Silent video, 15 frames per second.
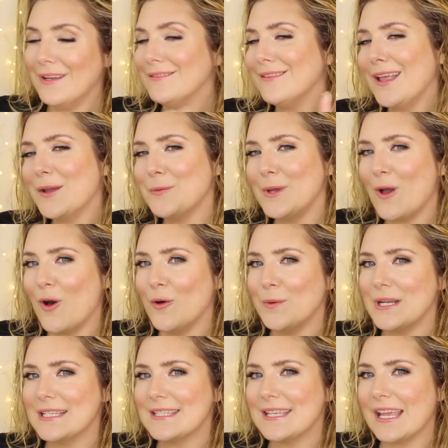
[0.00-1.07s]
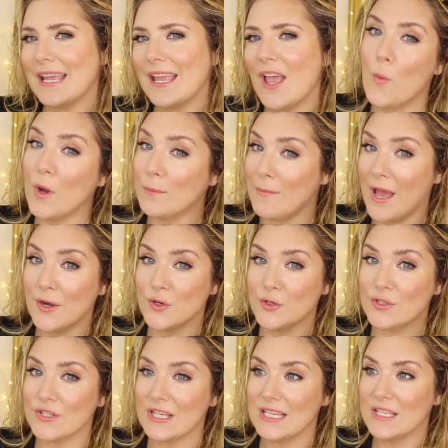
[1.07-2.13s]
But like we always say, what
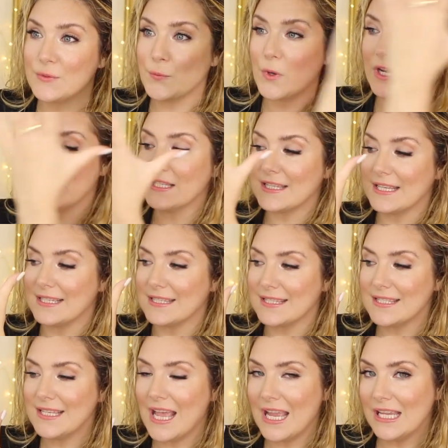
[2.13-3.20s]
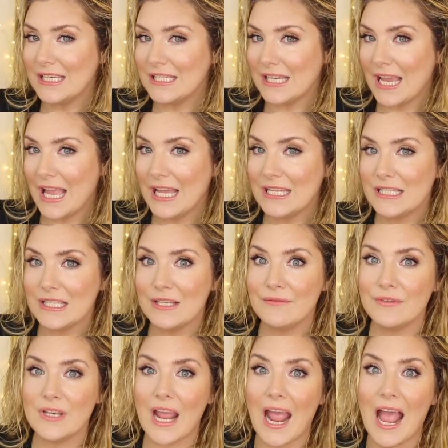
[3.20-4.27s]
matters is what is inside and
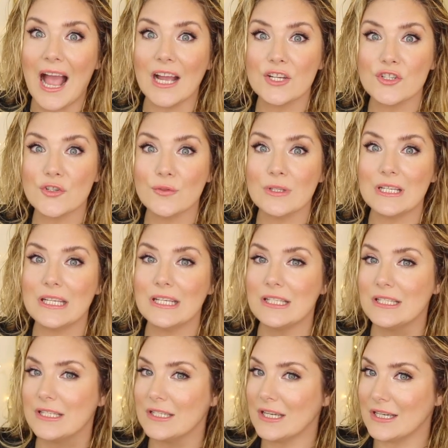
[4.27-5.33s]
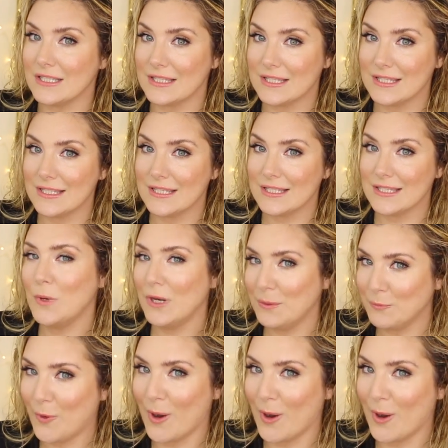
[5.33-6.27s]
if it actually does what it